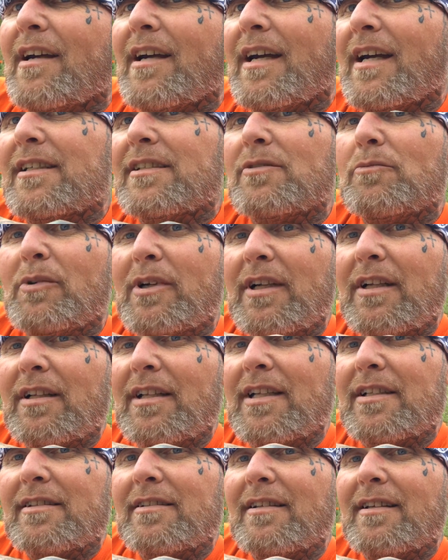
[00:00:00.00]
I just wanted
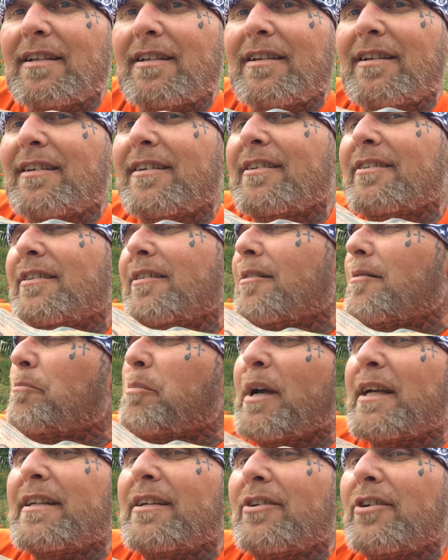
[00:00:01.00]
to
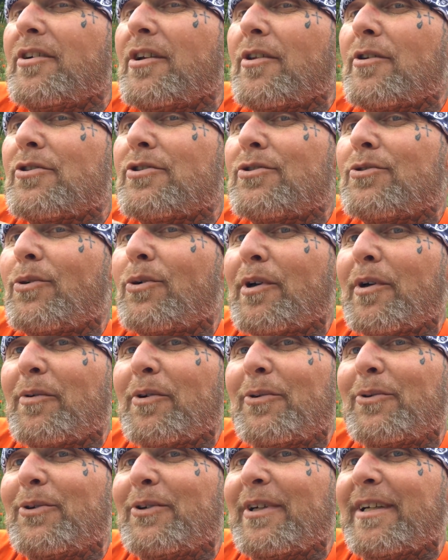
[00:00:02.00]
break down another story
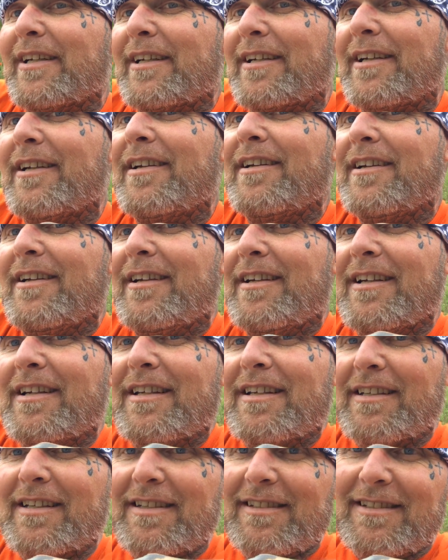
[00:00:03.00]
real quick.
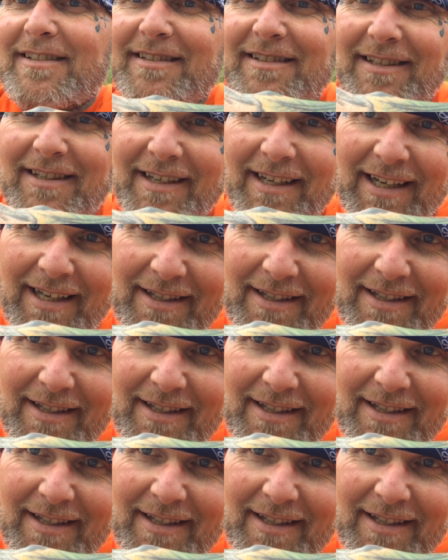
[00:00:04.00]
This is today.